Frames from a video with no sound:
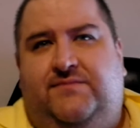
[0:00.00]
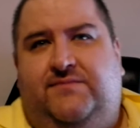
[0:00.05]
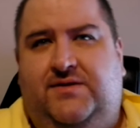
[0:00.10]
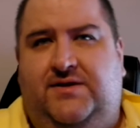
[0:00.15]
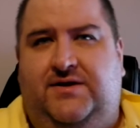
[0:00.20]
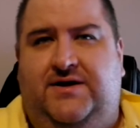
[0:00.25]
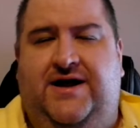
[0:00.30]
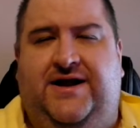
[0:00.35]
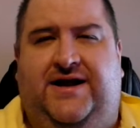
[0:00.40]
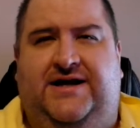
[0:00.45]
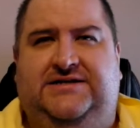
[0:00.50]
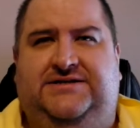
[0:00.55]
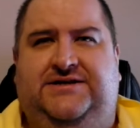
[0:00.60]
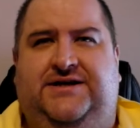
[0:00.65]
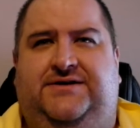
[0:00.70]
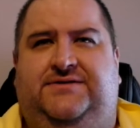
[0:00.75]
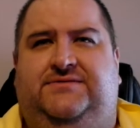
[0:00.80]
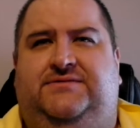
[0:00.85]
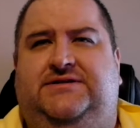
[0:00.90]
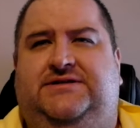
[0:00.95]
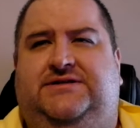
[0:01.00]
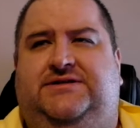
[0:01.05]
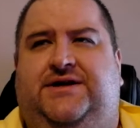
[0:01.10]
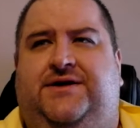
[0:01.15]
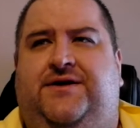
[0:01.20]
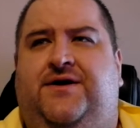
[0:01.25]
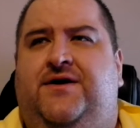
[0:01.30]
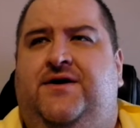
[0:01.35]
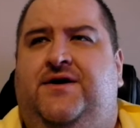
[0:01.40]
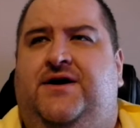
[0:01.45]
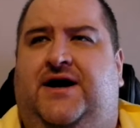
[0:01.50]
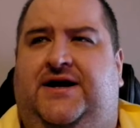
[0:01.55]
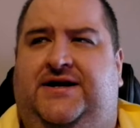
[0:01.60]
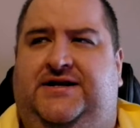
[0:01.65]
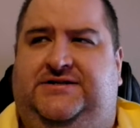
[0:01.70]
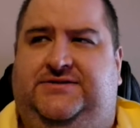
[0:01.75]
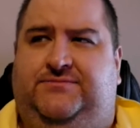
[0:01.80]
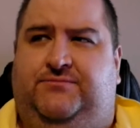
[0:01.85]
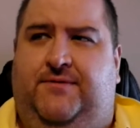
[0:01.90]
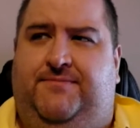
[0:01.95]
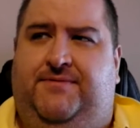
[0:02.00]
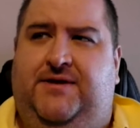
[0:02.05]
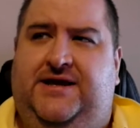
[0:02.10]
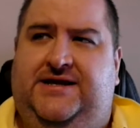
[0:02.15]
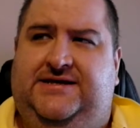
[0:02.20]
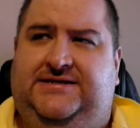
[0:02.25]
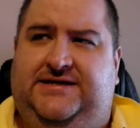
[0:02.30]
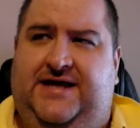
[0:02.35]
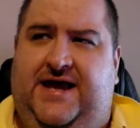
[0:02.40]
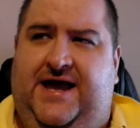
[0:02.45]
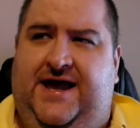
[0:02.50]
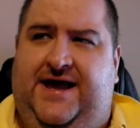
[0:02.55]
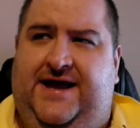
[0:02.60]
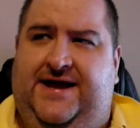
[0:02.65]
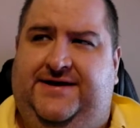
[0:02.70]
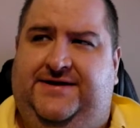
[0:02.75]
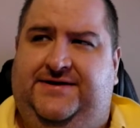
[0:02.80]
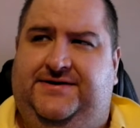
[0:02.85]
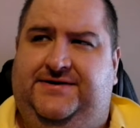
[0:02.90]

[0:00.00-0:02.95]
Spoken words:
Like I said, let's see. I did some repairs at.